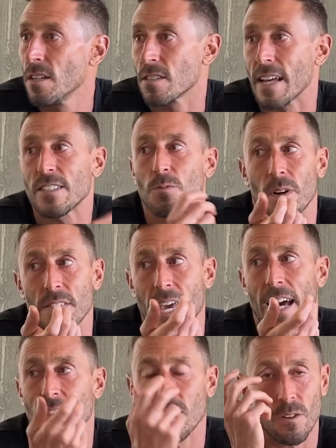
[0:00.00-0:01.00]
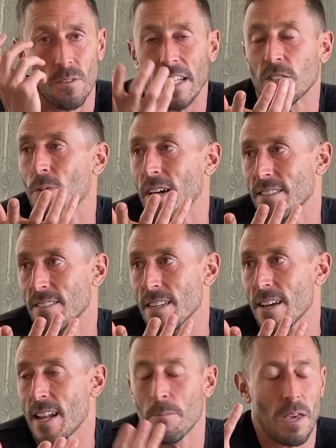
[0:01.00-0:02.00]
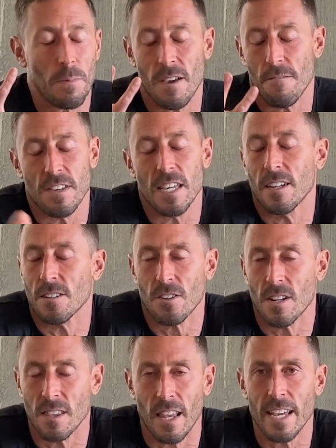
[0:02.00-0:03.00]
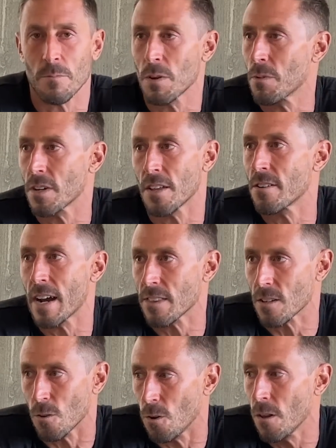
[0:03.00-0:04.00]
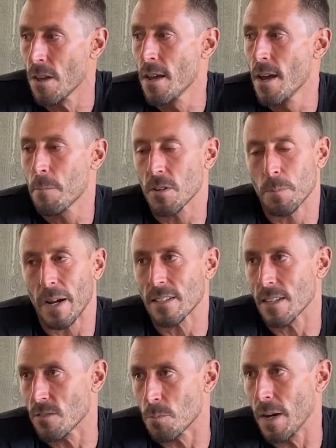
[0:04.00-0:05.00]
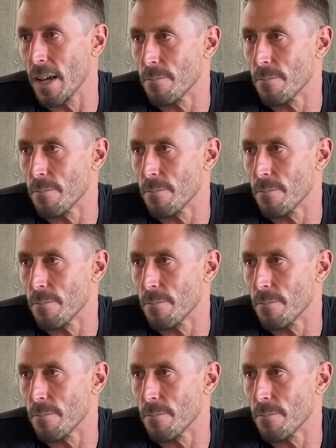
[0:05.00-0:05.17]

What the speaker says: So that's where the ethical, that's where I see it. And maybe a vegan could enlighten me with other ethical perspectives, but